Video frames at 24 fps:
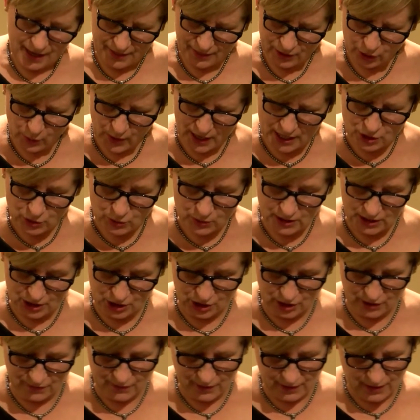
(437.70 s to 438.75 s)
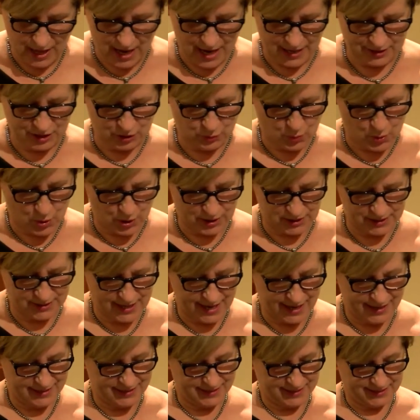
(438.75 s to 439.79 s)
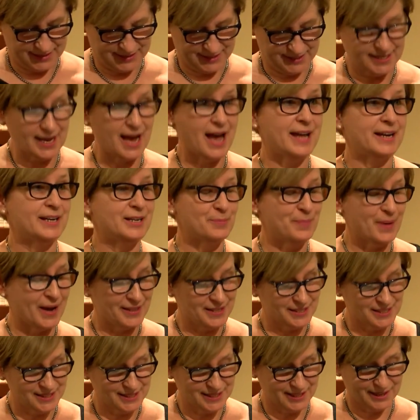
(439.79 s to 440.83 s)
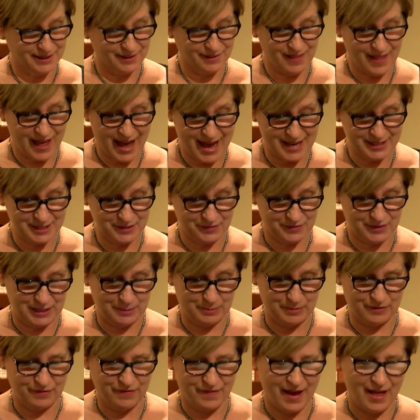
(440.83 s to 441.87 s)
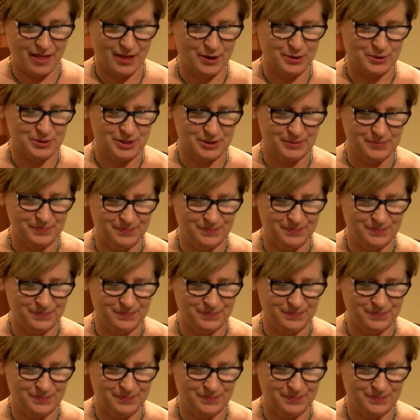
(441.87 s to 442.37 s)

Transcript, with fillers: The great tradition of the Lyons Award is that it is decided by the sitting class of Nieman Fellows,